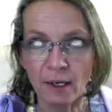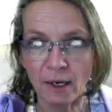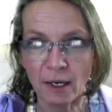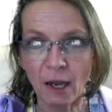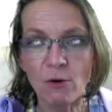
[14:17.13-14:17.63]

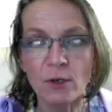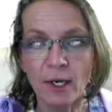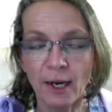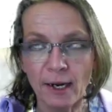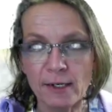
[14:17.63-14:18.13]
A
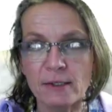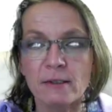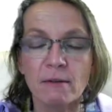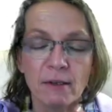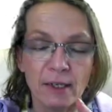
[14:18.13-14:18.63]
cloud
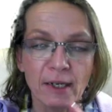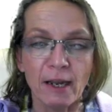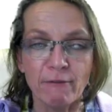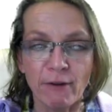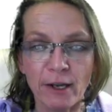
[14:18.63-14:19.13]

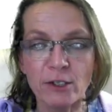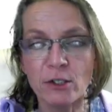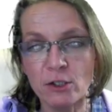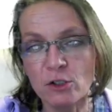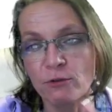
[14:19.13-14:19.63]
has the
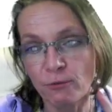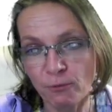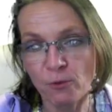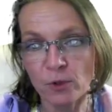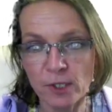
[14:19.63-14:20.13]

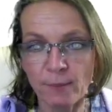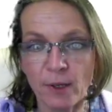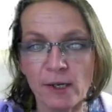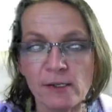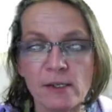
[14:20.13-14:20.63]
advantage
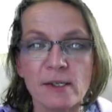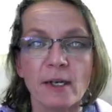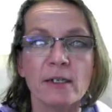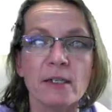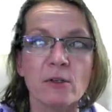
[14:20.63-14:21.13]
for some
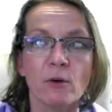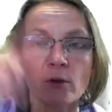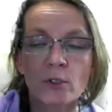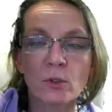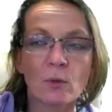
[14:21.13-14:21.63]
cases
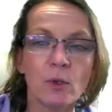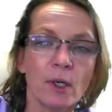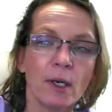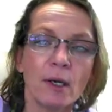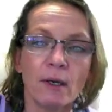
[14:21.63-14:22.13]
that is
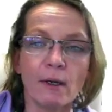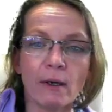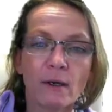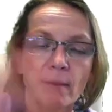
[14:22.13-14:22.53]
going to